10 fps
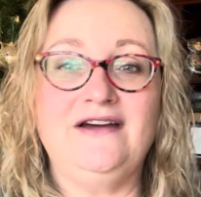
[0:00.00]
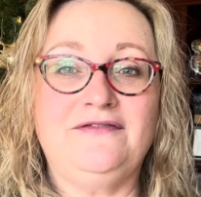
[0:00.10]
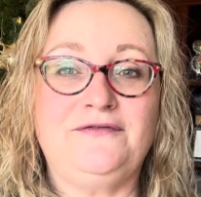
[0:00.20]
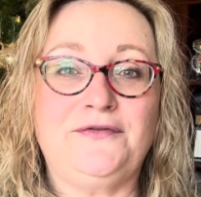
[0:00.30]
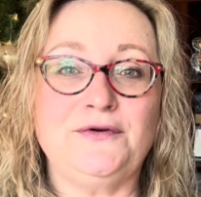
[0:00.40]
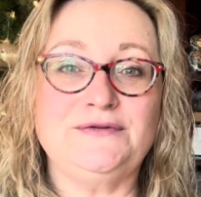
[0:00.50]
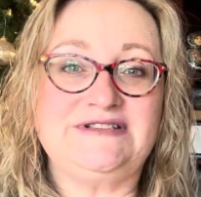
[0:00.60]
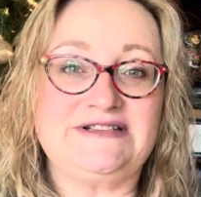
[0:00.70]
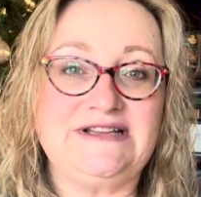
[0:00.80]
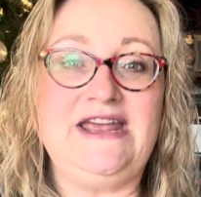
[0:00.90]
through
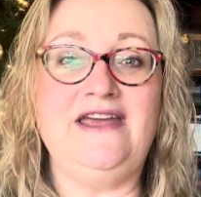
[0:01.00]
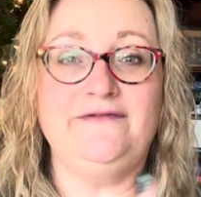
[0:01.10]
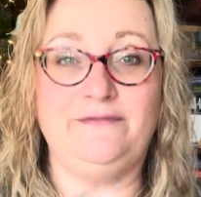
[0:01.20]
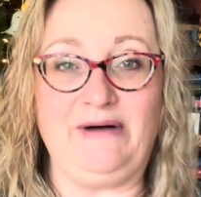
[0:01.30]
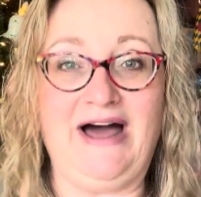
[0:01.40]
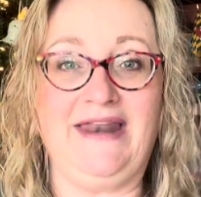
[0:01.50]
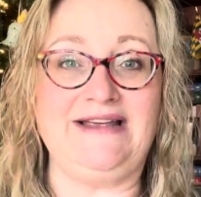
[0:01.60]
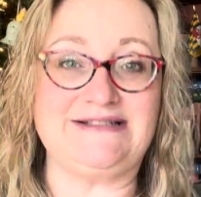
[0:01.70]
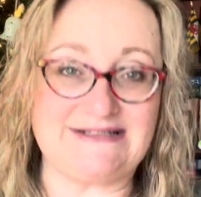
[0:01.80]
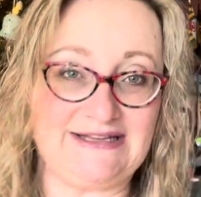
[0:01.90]
sleeve,
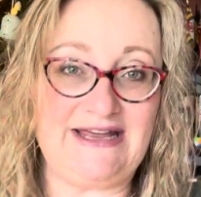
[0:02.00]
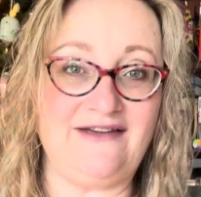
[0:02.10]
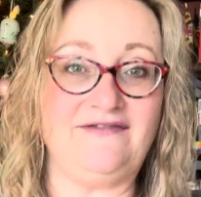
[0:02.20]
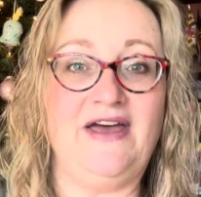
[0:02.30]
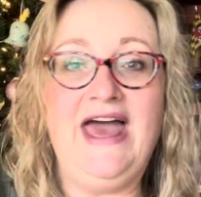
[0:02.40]
body, sleeve,